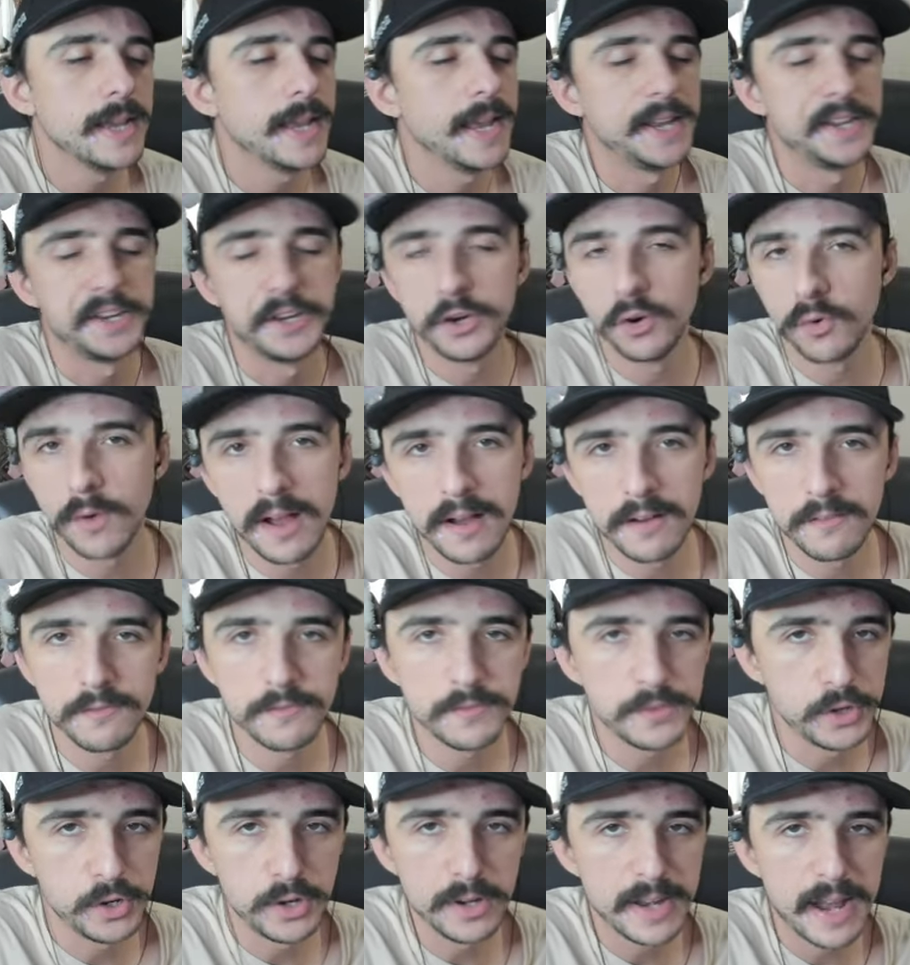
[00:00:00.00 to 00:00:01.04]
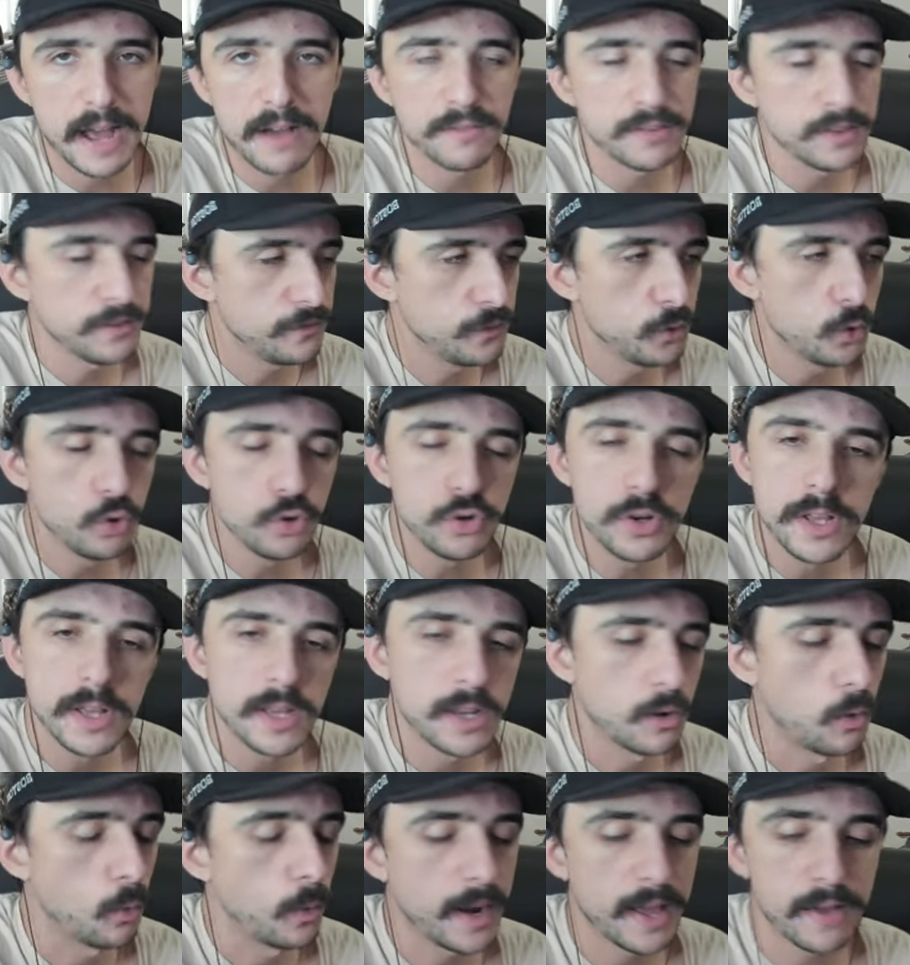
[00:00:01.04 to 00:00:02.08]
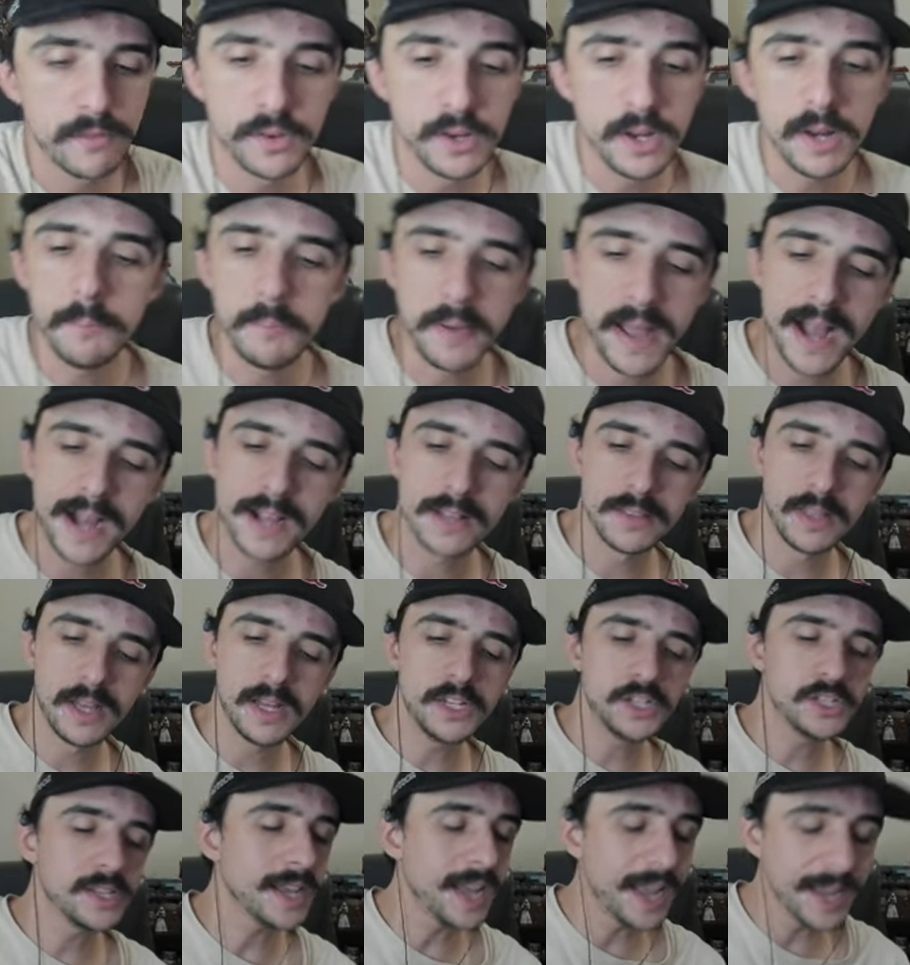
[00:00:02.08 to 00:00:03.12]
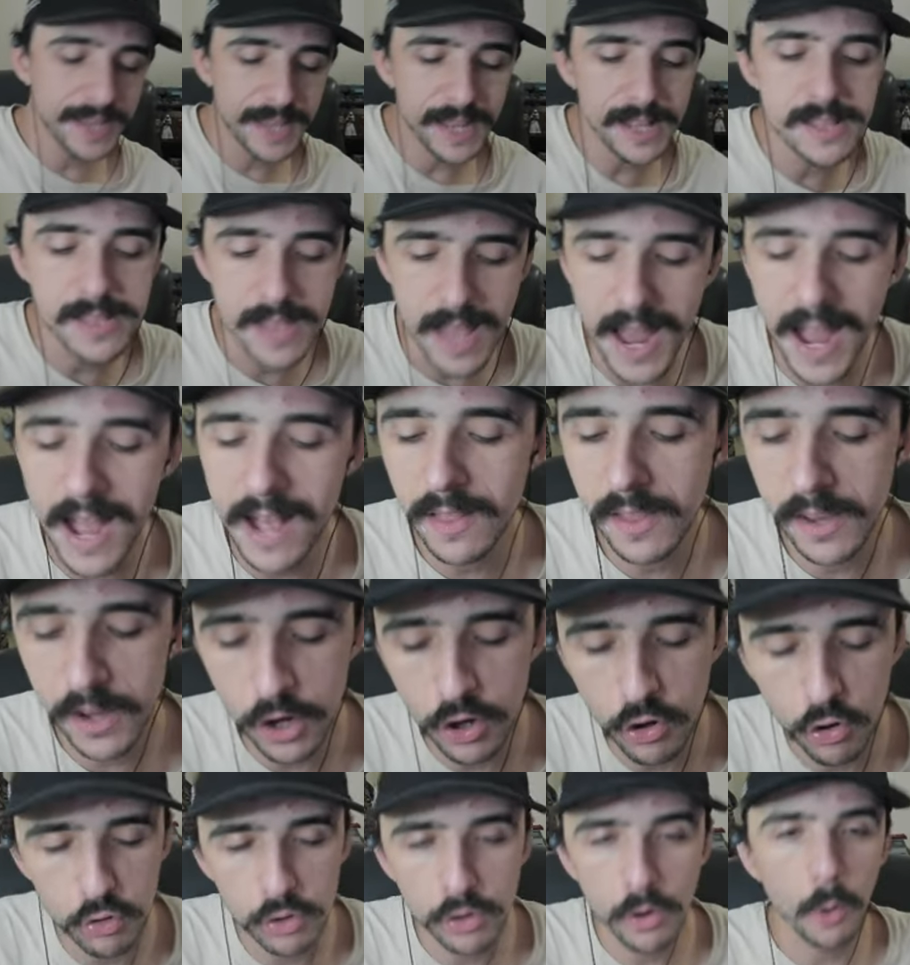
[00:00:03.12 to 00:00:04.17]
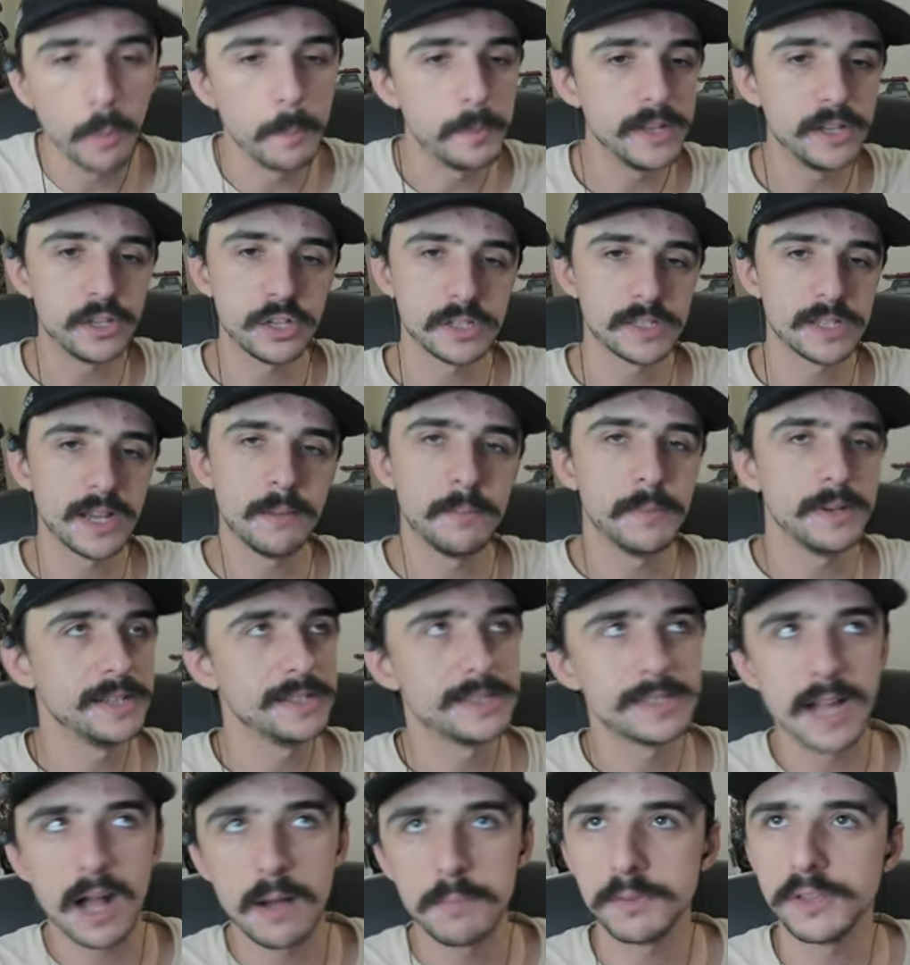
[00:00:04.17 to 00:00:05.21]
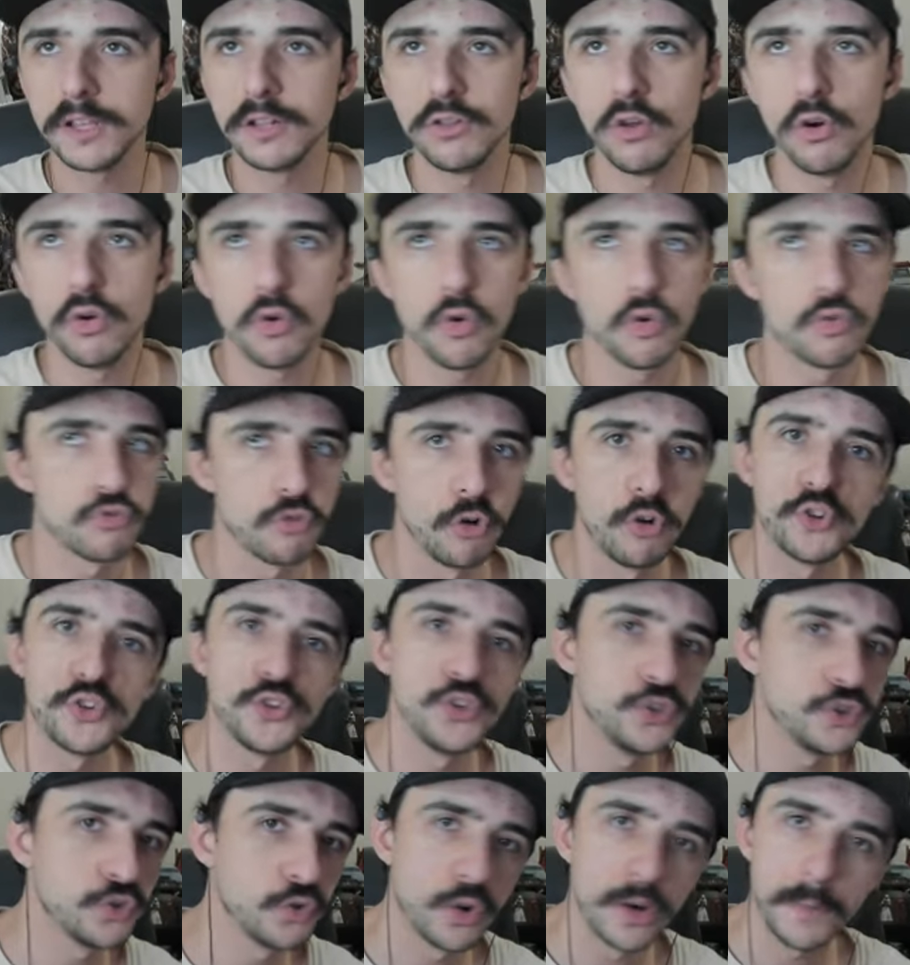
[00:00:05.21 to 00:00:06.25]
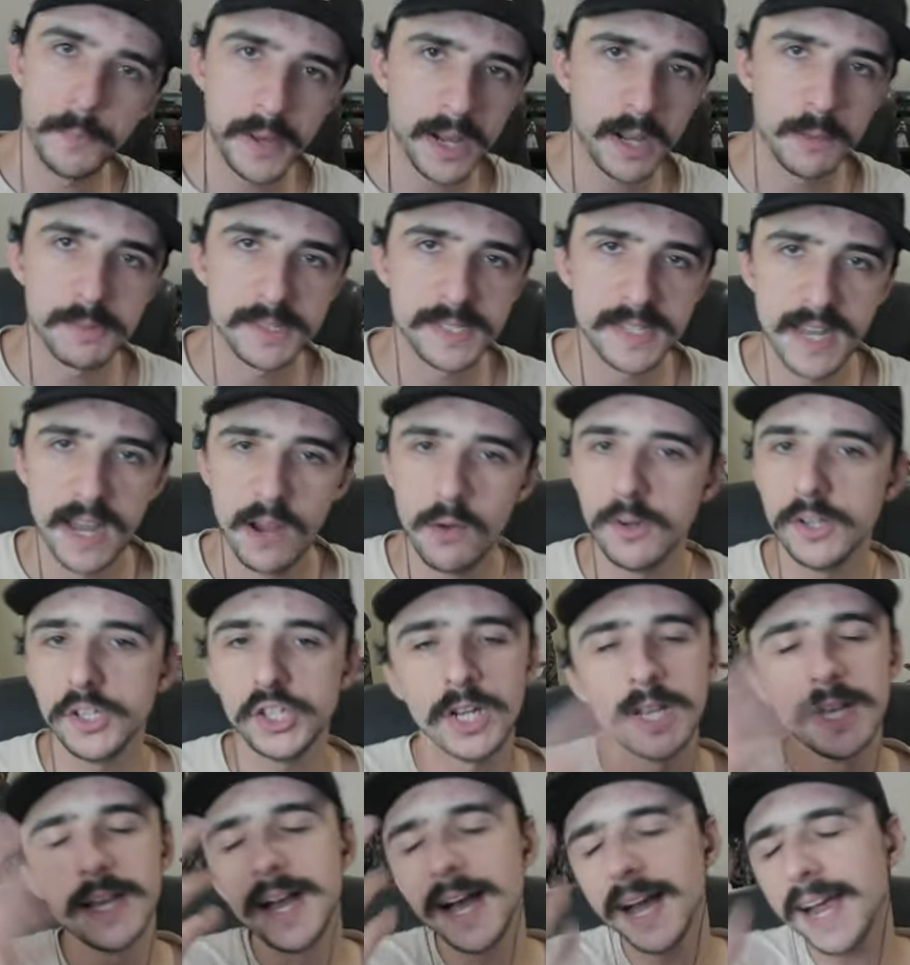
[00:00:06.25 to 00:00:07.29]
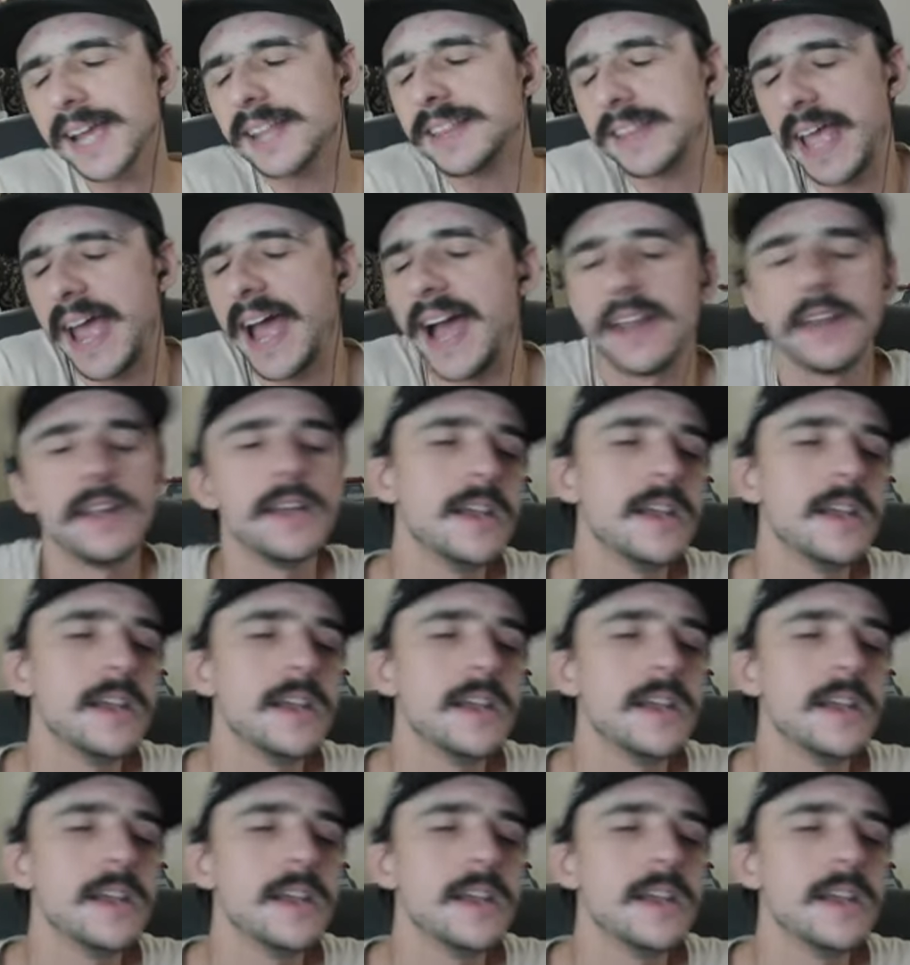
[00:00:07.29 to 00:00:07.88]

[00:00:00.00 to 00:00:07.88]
and you don't have you didn't have any food or whatever you didn't pack a lunch like i get that like you're going to a beach or something and you stop at the local grocery store to pick up a sandwich i get that